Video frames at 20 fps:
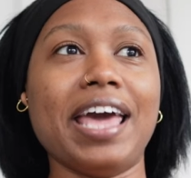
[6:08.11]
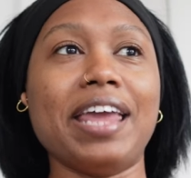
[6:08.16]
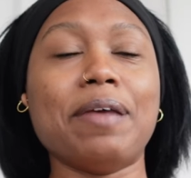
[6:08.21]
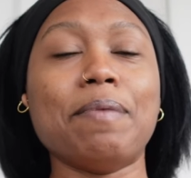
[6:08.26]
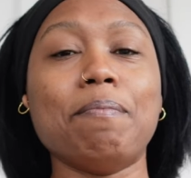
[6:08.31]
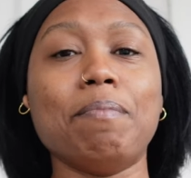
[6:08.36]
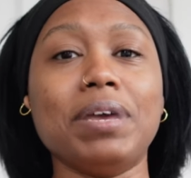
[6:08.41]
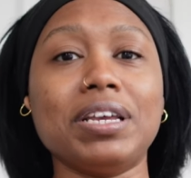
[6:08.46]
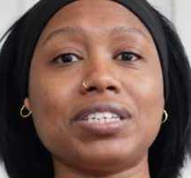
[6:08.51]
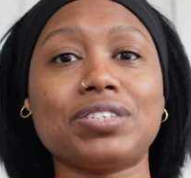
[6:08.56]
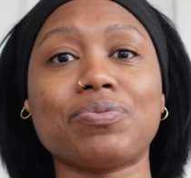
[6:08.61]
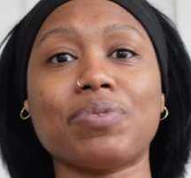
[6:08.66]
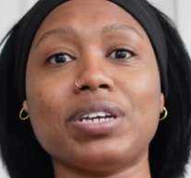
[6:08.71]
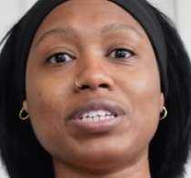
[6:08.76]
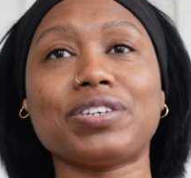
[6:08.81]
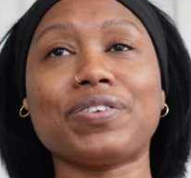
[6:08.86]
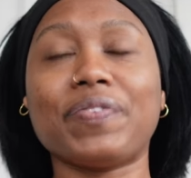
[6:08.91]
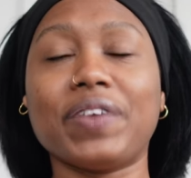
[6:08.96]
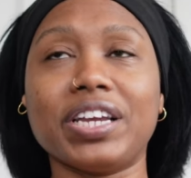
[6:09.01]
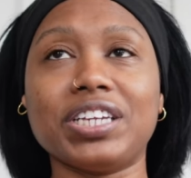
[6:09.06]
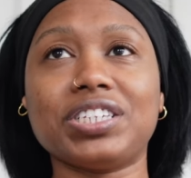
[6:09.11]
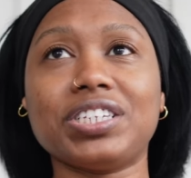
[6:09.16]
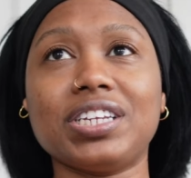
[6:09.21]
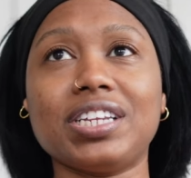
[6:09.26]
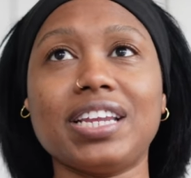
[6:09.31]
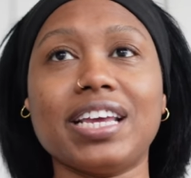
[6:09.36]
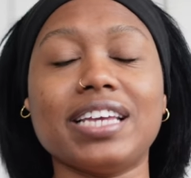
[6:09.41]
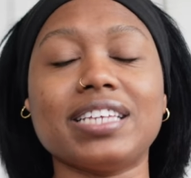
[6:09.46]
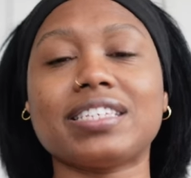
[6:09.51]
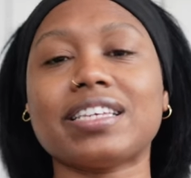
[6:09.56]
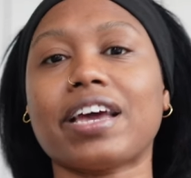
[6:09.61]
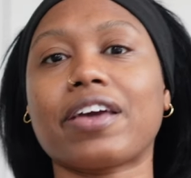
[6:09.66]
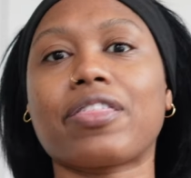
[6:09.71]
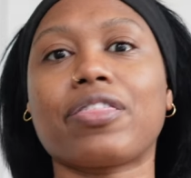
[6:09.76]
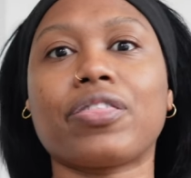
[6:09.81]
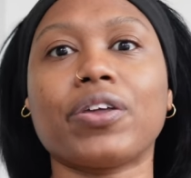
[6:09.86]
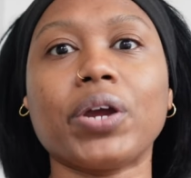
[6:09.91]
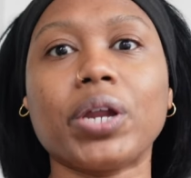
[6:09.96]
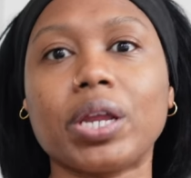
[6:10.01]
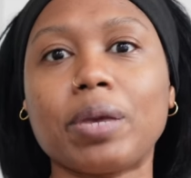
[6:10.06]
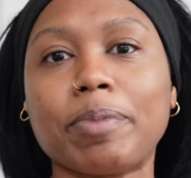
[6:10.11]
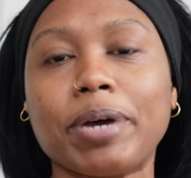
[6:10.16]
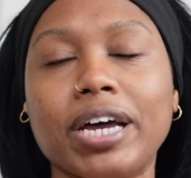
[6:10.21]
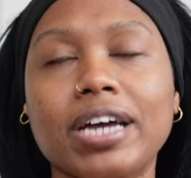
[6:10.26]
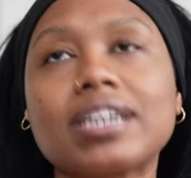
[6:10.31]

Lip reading: And a missed reservation is like $30.